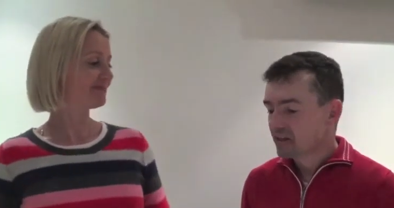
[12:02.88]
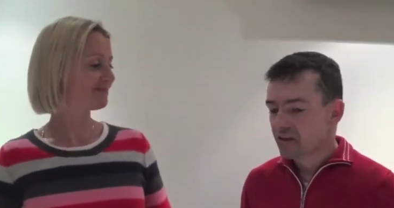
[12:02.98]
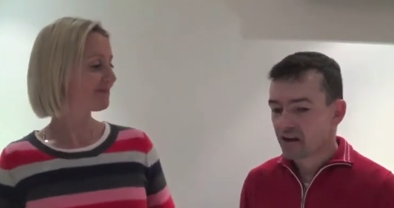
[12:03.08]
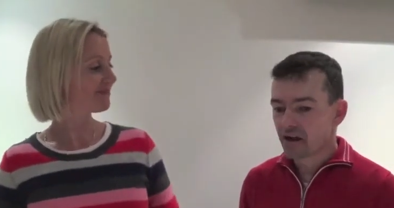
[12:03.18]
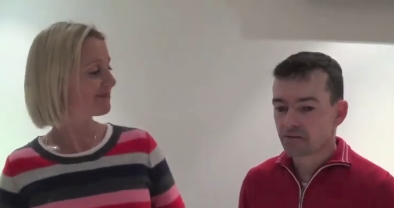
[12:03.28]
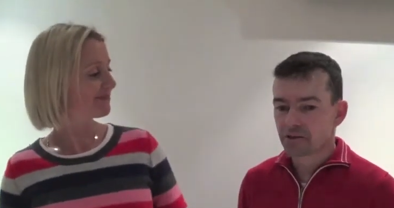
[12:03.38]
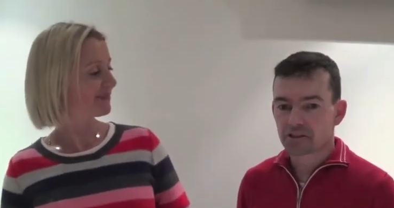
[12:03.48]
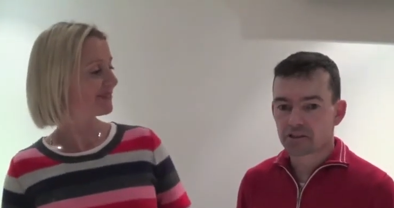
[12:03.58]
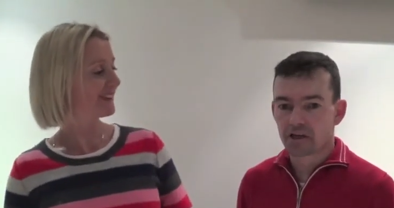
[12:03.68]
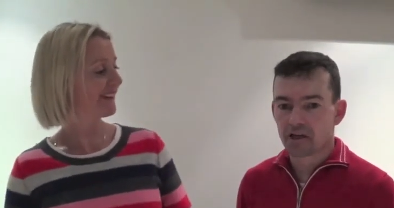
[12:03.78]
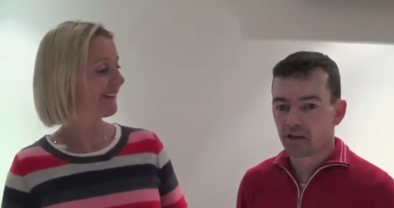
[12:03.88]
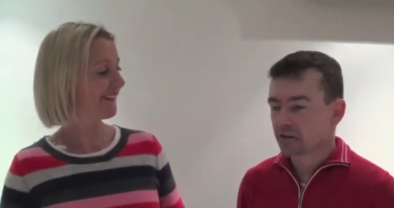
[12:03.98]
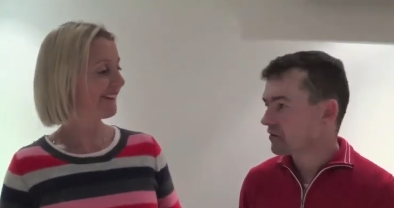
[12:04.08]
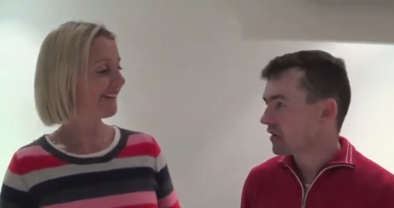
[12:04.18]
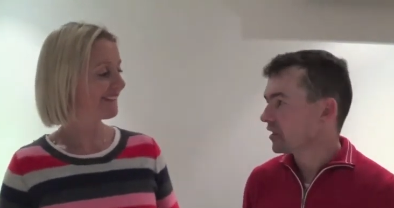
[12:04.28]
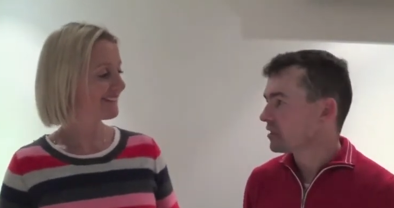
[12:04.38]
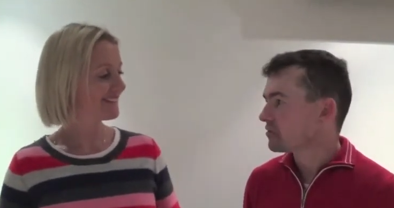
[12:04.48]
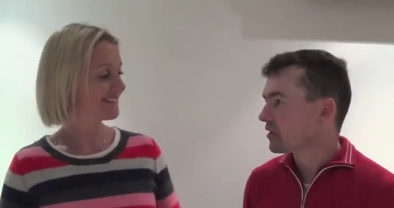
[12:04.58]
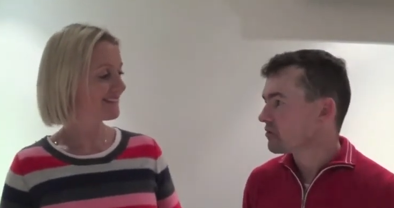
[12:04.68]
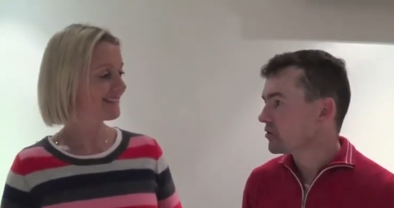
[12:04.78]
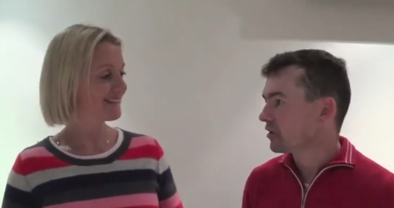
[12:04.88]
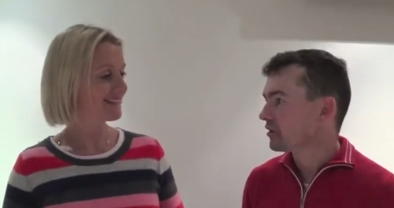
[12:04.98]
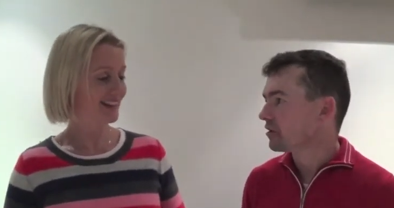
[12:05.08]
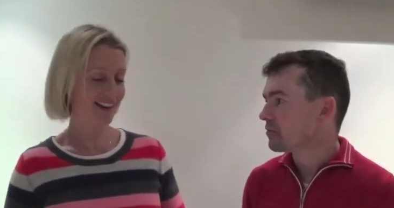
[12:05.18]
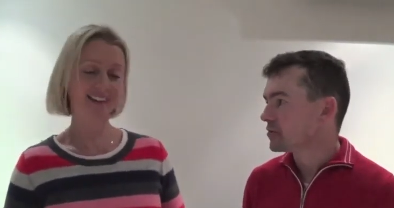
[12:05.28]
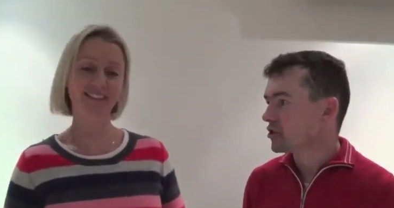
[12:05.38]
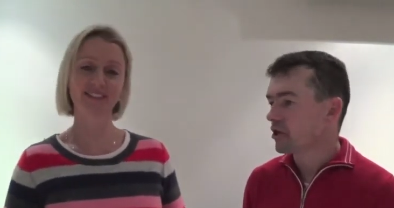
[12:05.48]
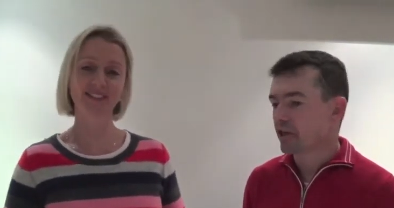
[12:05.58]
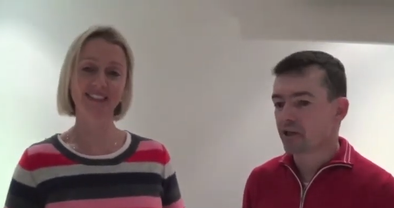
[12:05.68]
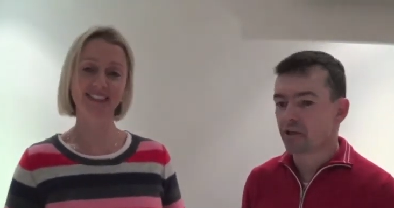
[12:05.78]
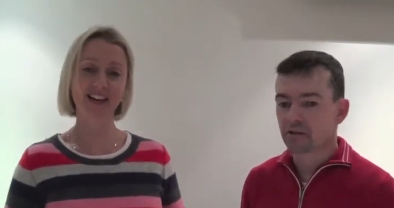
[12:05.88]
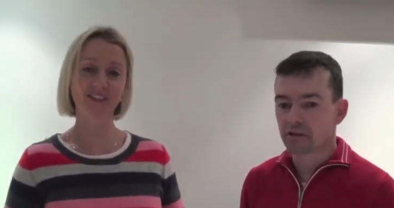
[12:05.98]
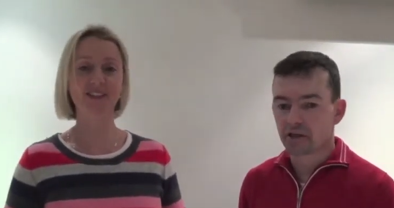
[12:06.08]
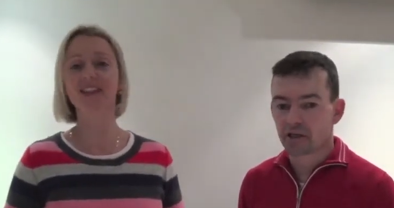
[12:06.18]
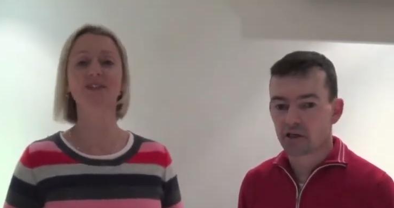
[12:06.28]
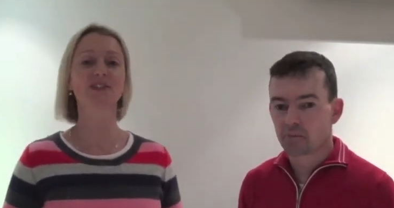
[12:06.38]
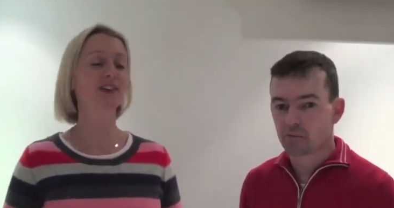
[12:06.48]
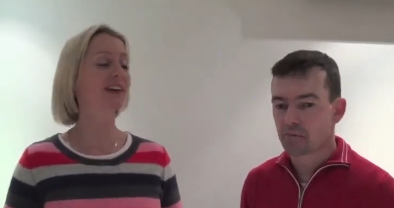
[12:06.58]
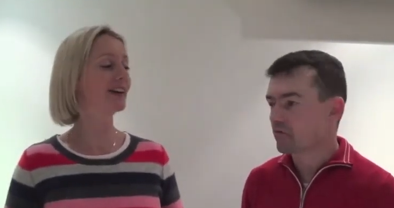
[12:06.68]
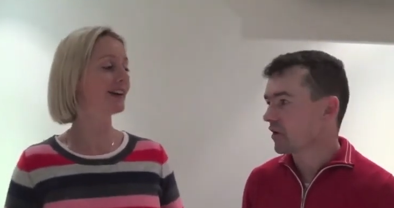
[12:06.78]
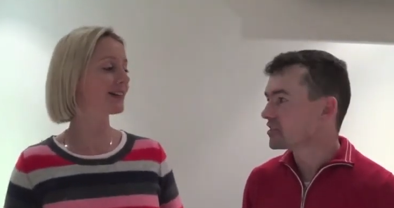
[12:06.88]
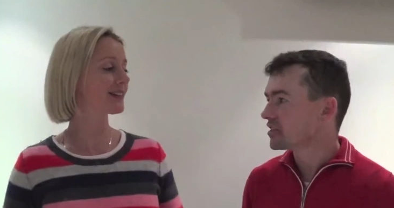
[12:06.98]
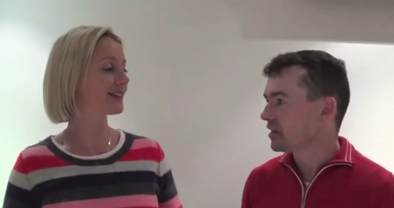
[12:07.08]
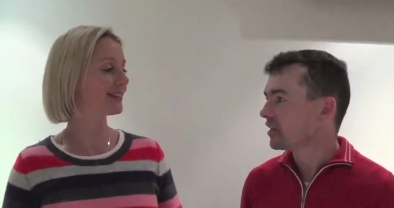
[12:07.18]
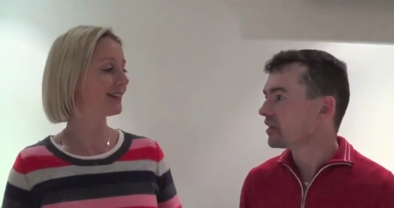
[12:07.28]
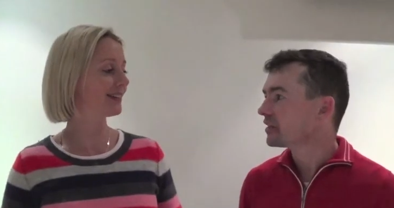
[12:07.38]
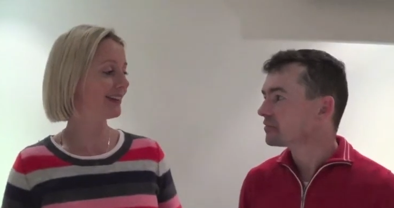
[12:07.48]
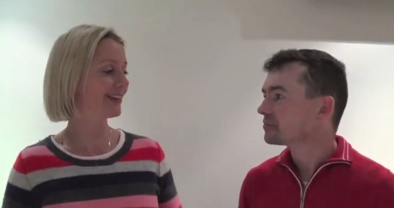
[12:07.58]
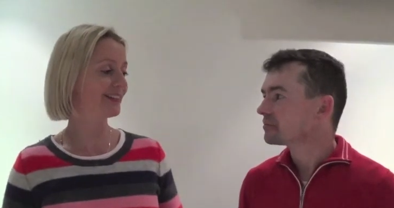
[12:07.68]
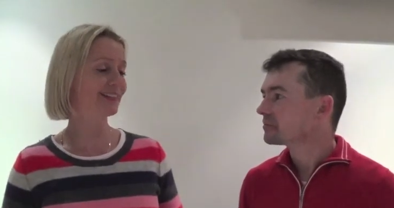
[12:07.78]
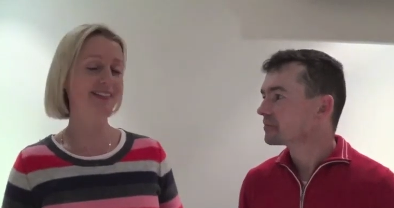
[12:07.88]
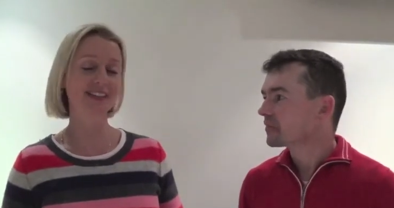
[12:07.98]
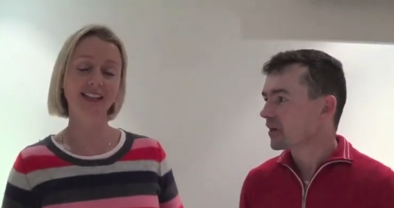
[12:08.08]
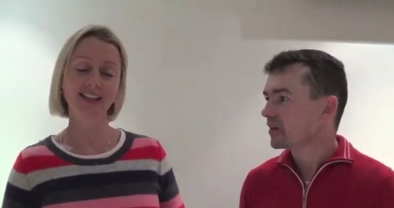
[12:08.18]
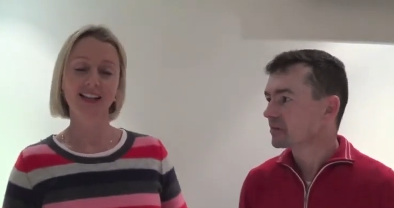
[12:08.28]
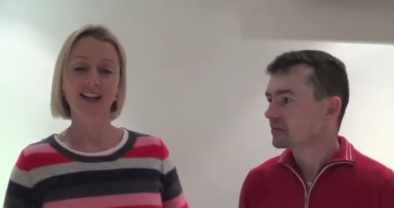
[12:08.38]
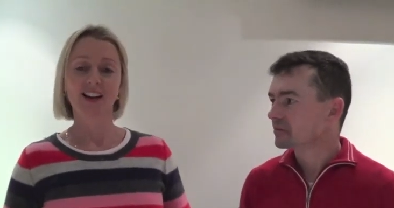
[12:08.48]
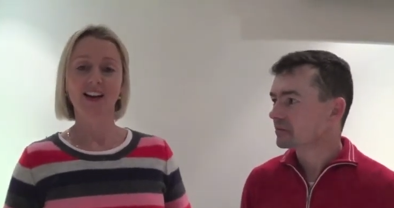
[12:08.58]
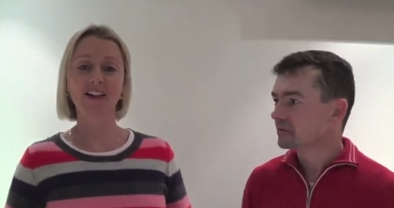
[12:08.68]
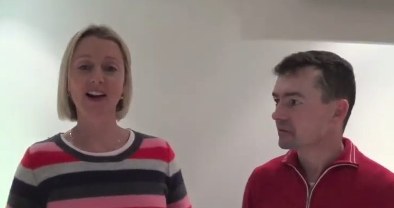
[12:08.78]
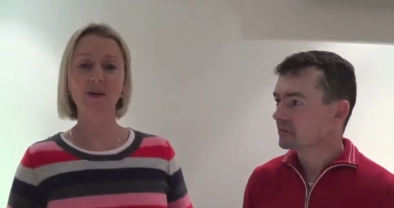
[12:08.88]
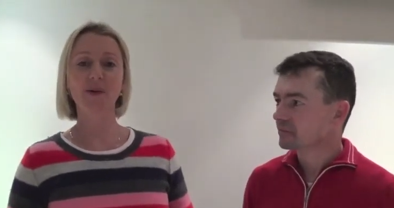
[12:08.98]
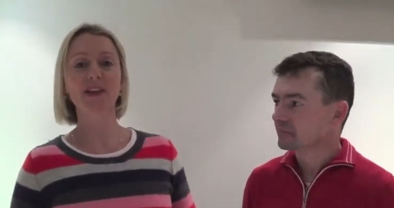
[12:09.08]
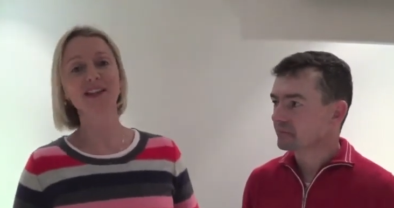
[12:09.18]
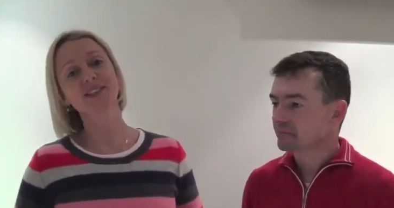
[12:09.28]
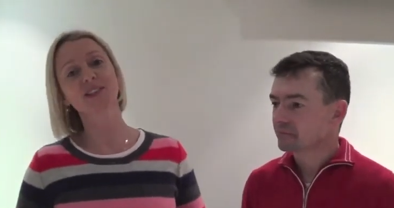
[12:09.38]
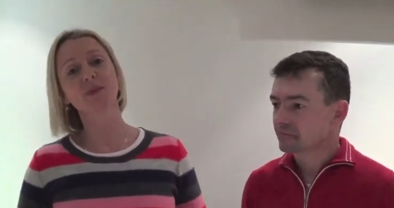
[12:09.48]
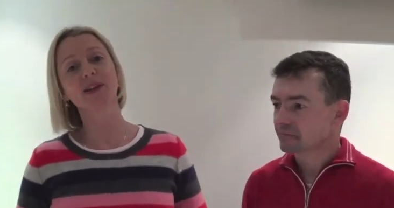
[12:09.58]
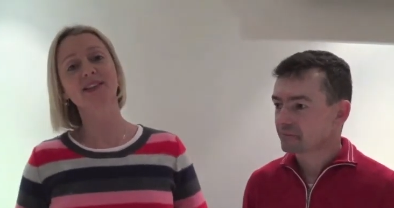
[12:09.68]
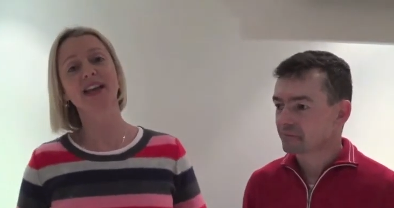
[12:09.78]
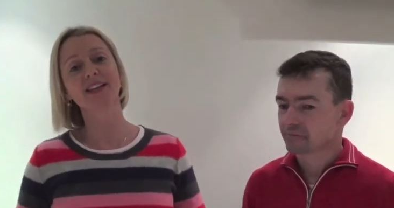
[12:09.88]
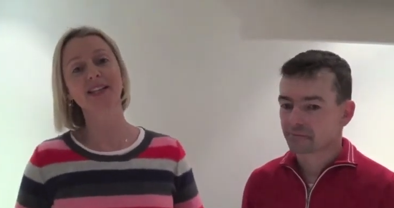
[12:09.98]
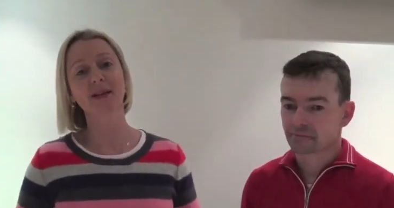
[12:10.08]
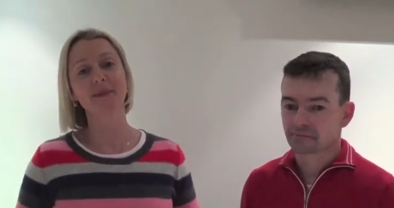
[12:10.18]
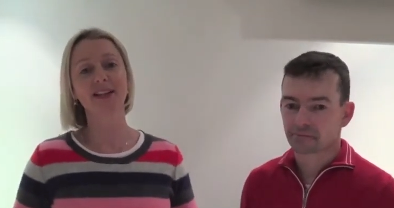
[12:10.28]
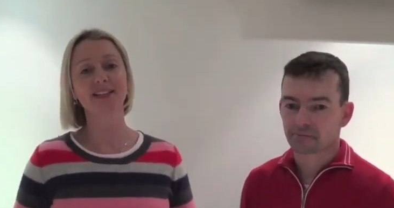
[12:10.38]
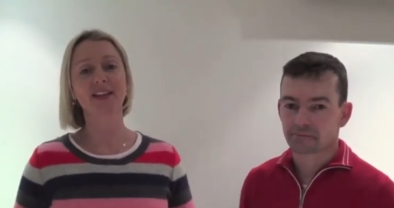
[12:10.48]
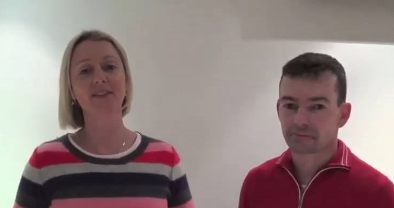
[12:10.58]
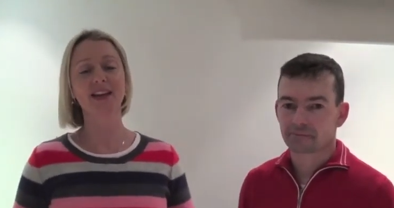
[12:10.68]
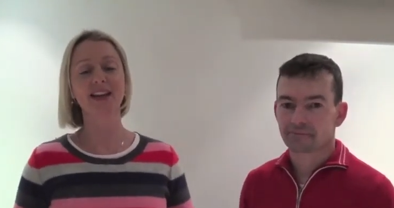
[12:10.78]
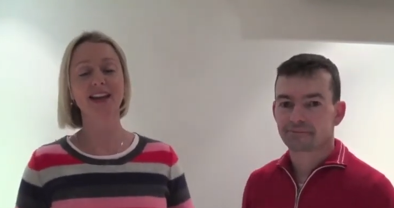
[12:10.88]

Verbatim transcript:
Speaker 1: No, I'd just uh, like to thank you for having me on
Speaker 2: it,
Speaker 1: oh, opportunity. And, no, well, thanks for joining uh, us. Out there. Yeah, good. Yeah.
Speaker 2: All right, well, that's this week's A T B T V,